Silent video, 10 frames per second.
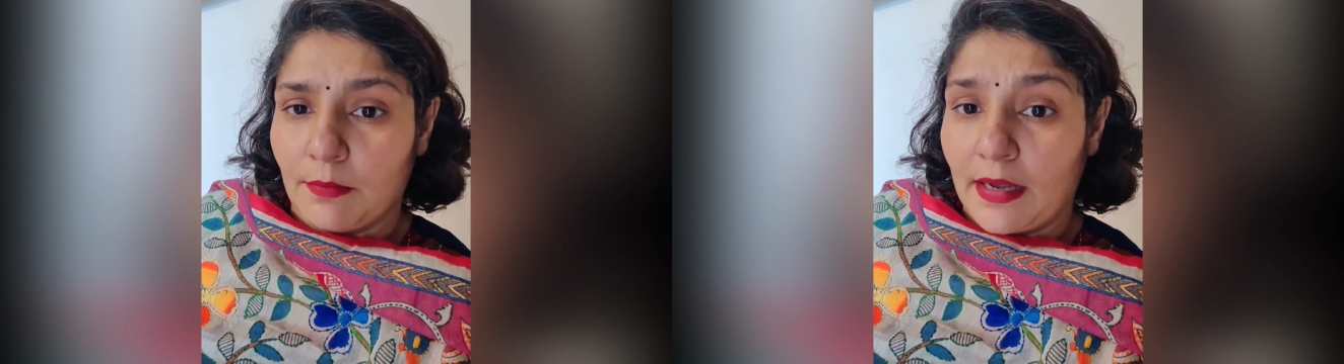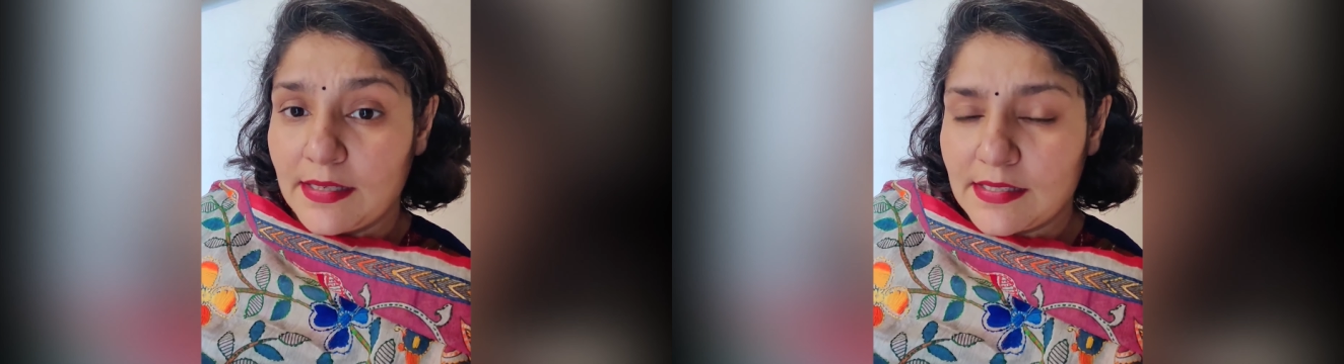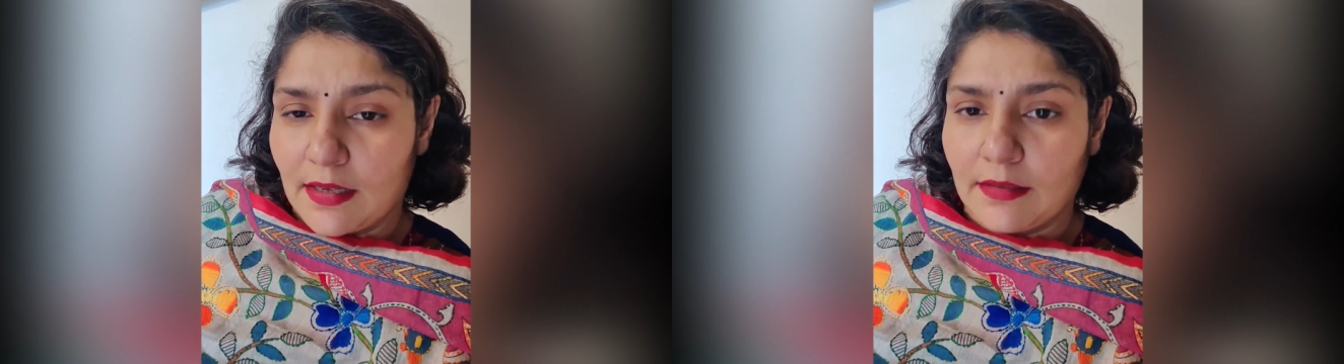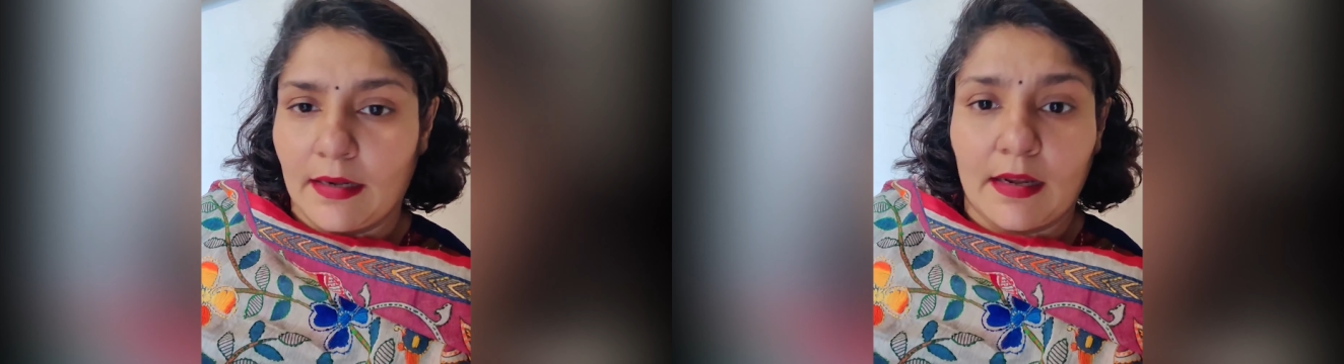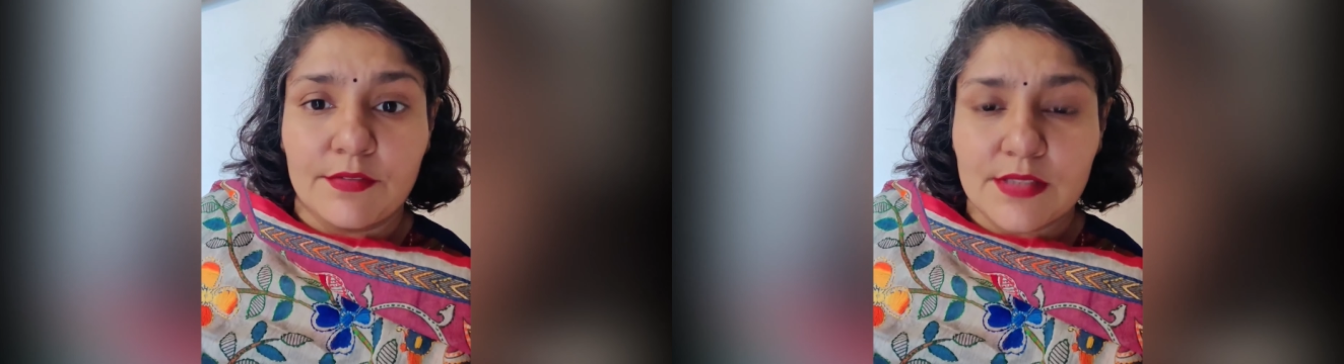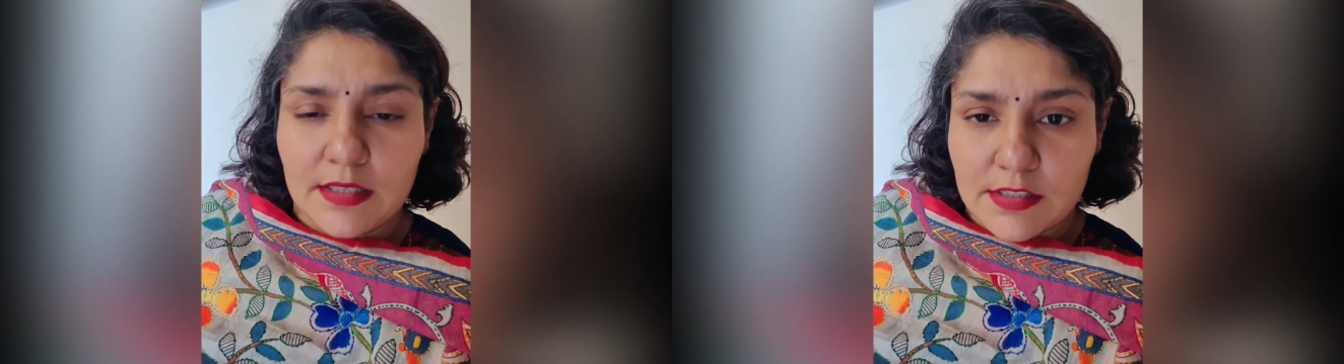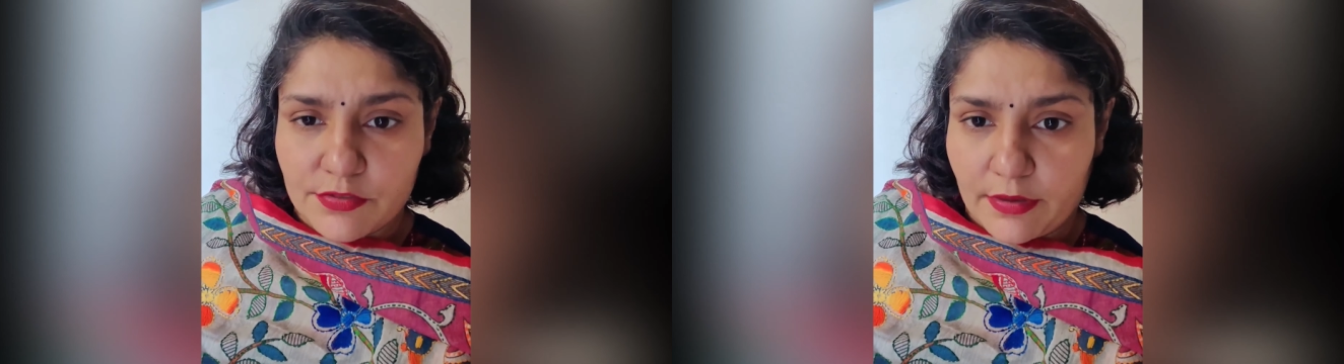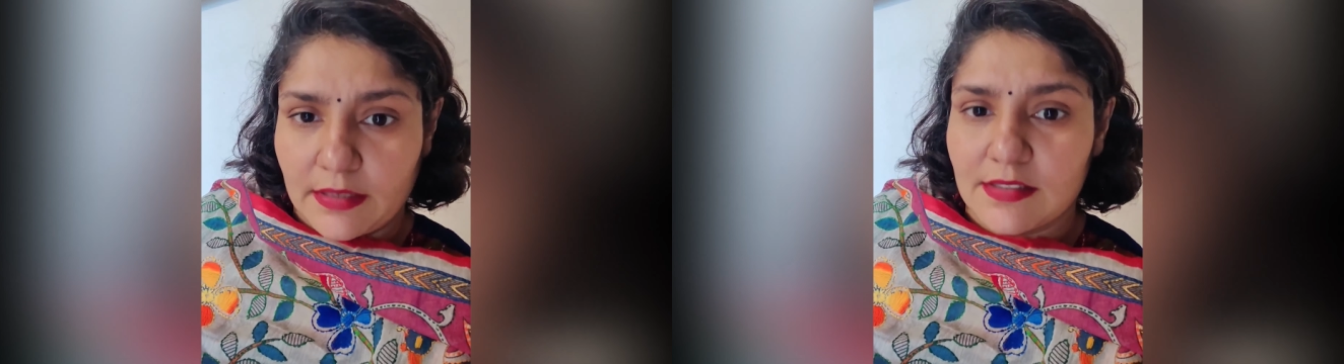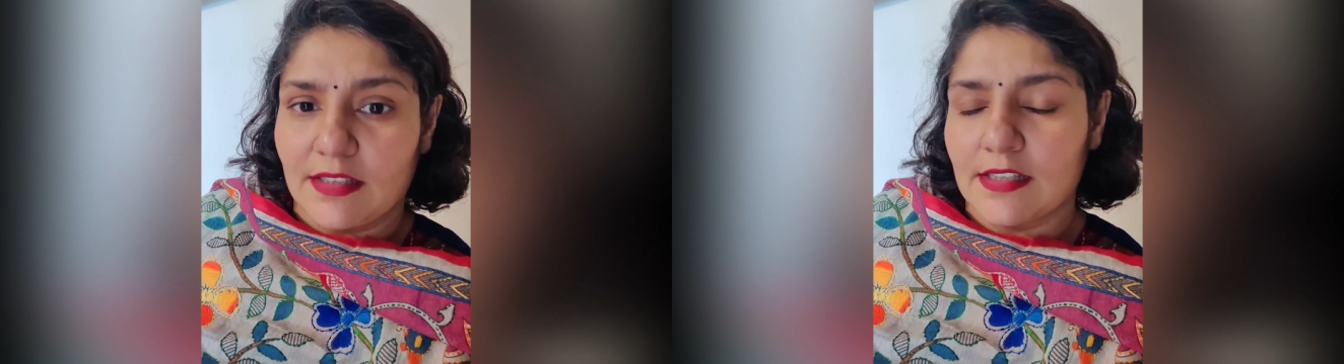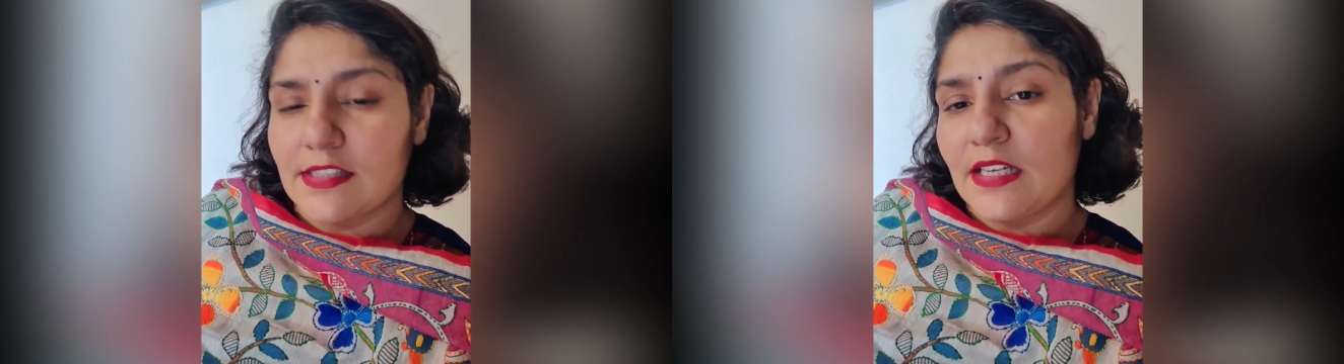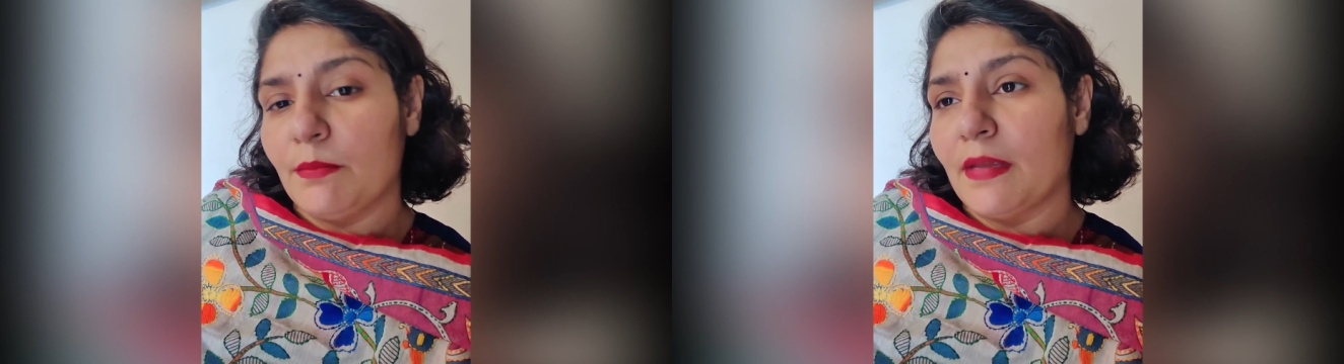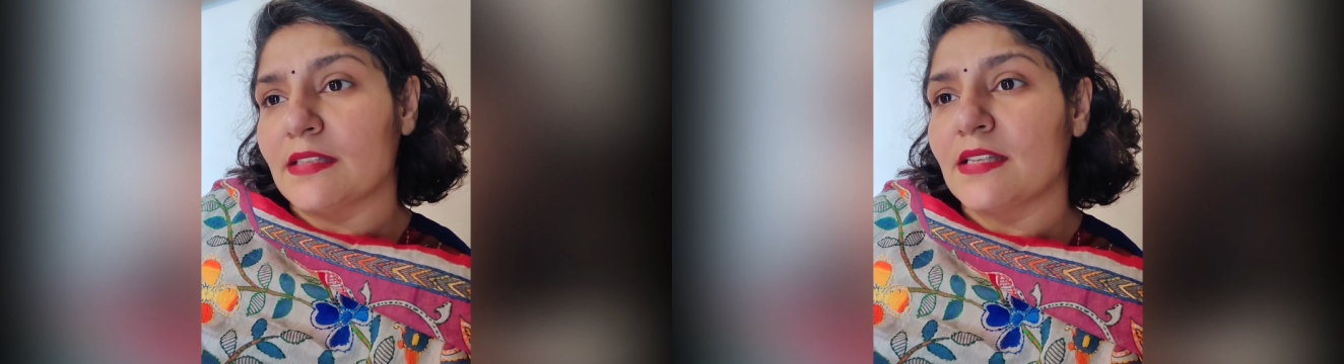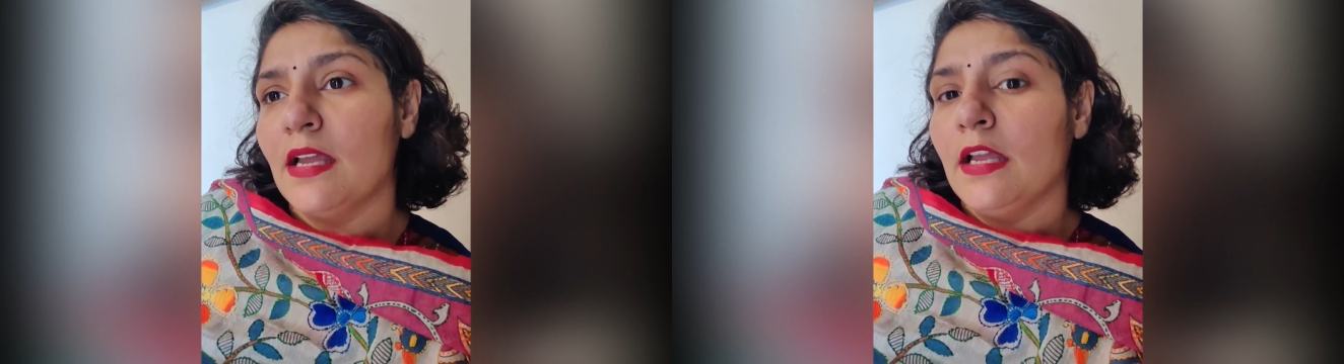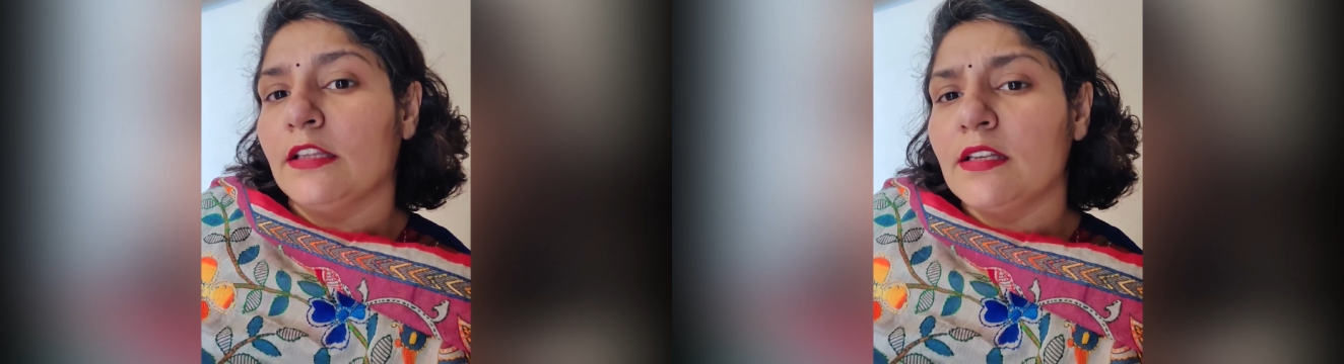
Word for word: my son and I've seen his friends and his teammates.